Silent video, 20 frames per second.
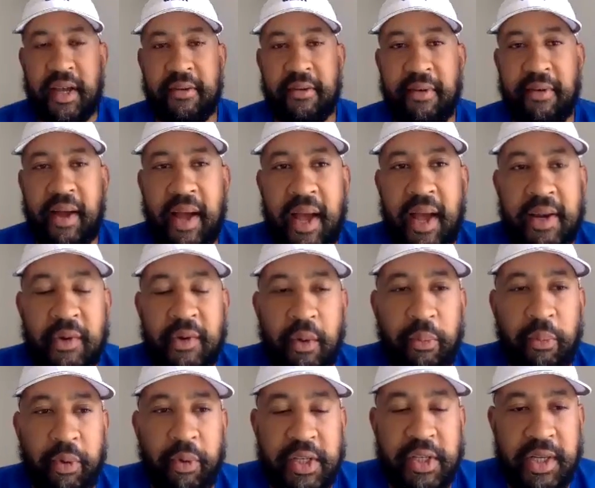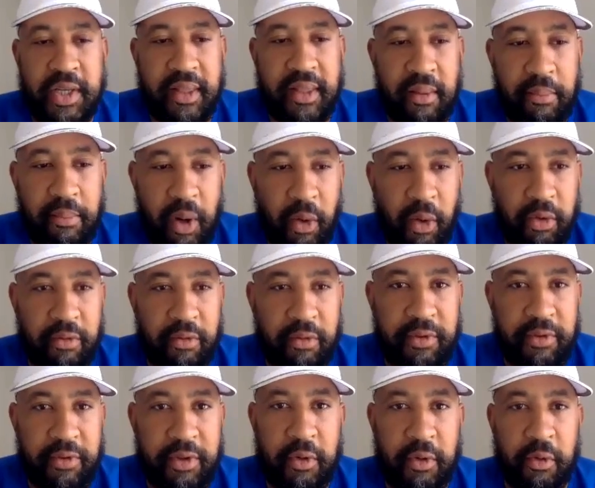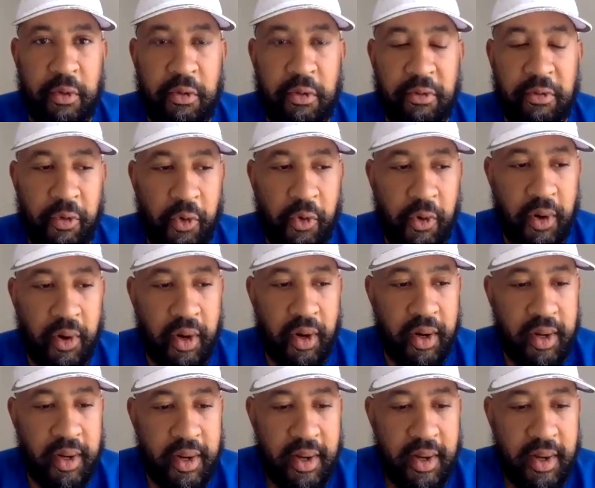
I do appreciate the both of you for